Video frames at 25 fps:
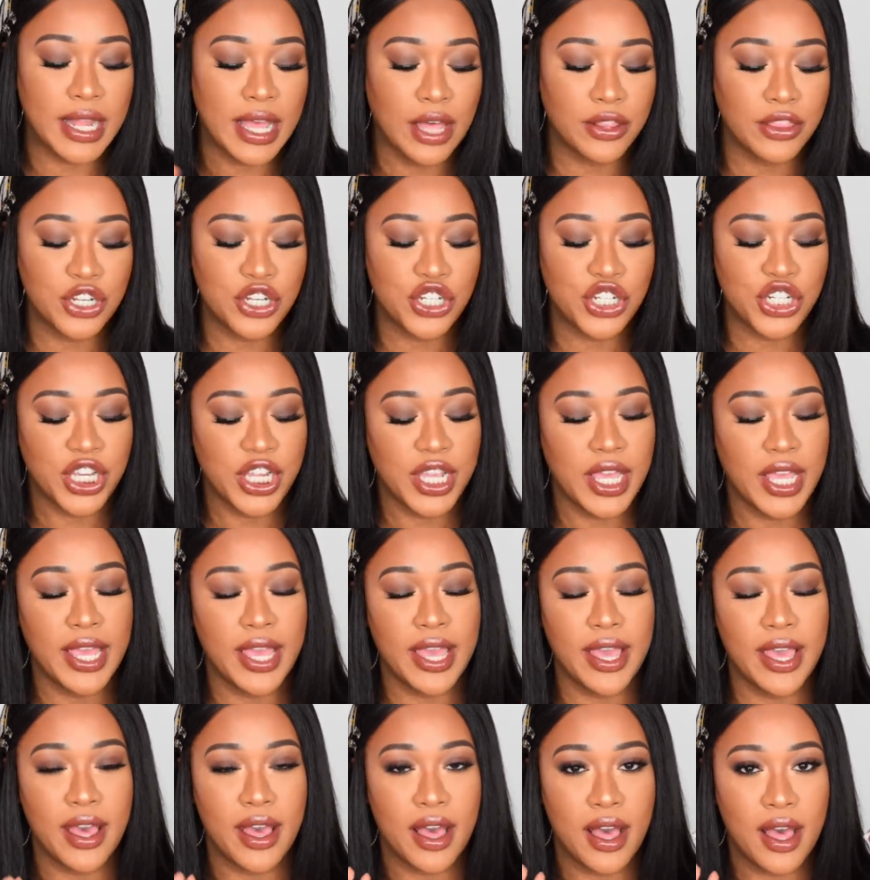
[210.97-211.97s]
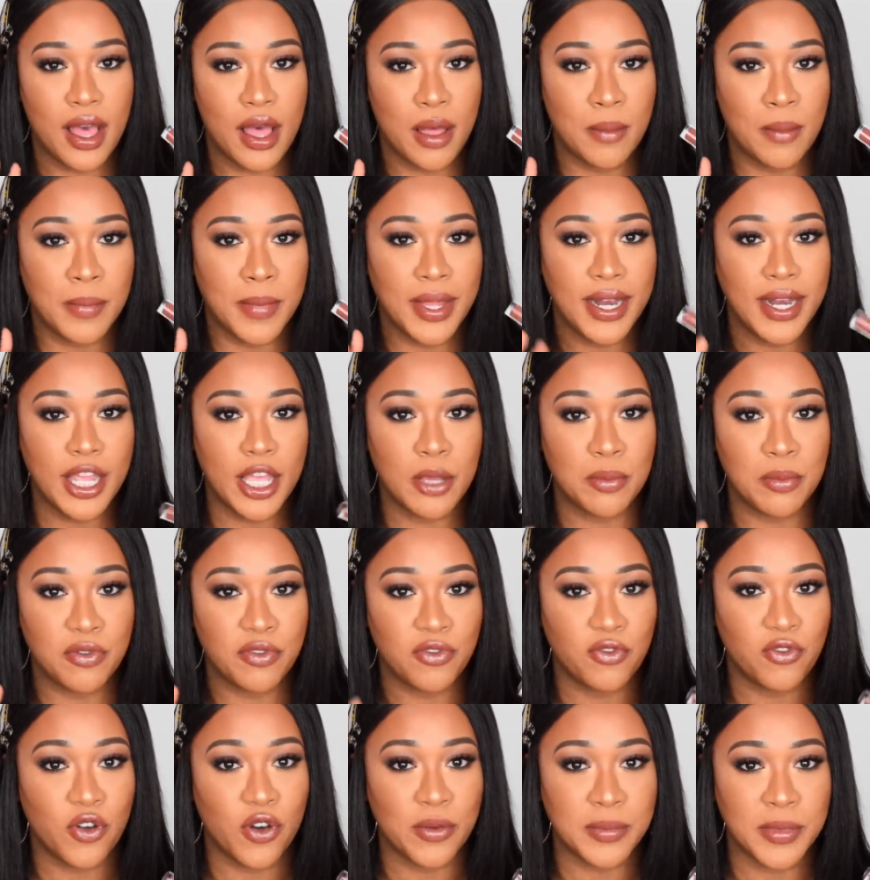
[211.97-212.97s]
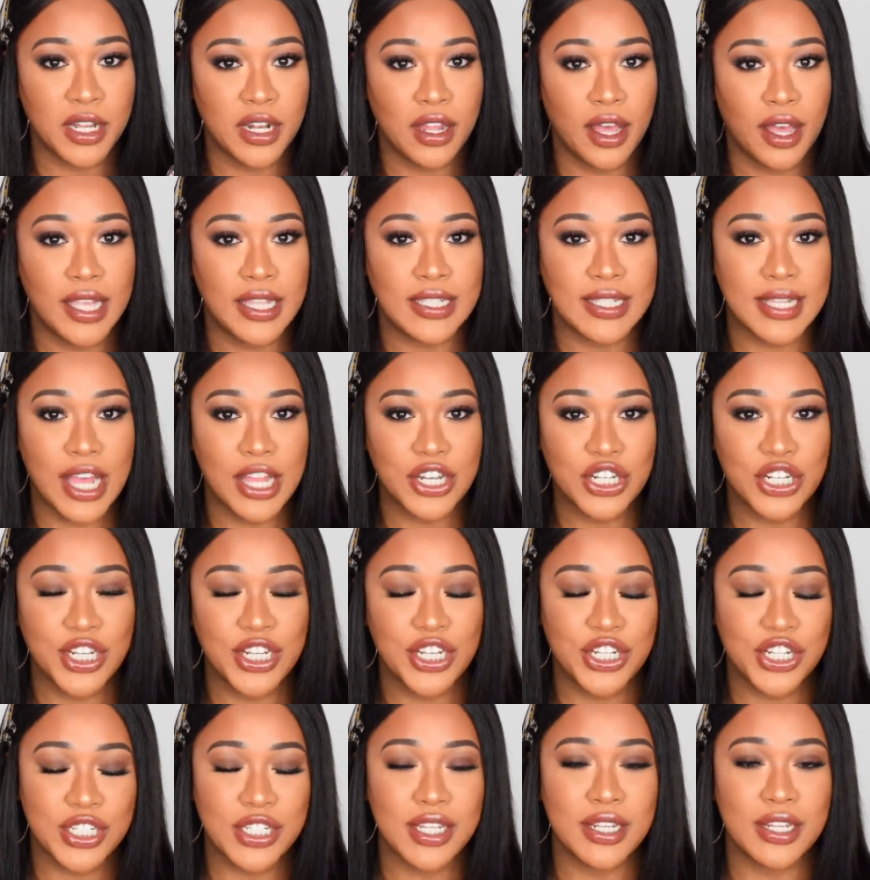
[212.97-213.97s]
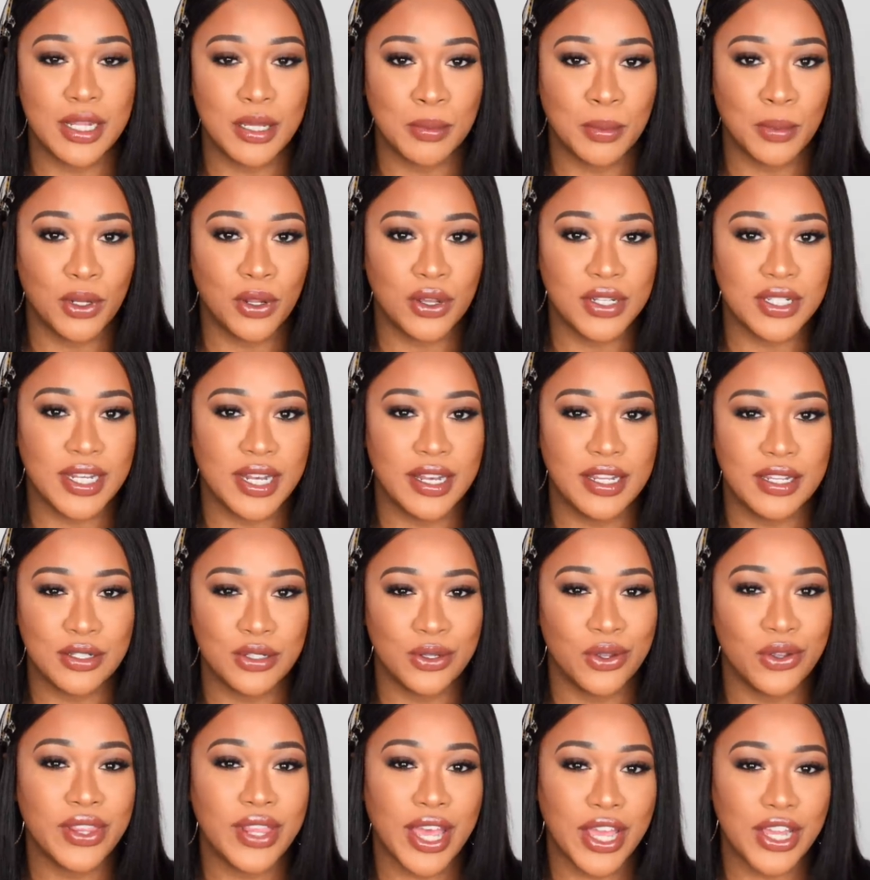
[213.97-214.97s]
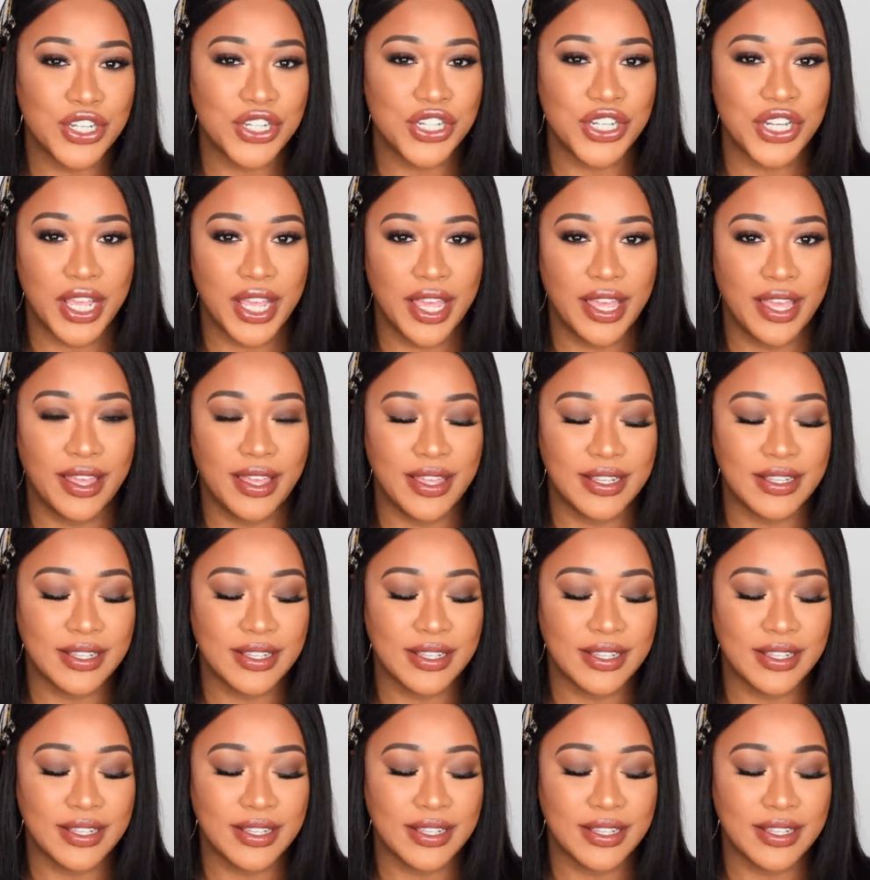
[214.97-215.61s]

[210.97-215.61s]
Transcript: Now, the sheer lip formula is actually just a lip gloss, and it's not that sheer.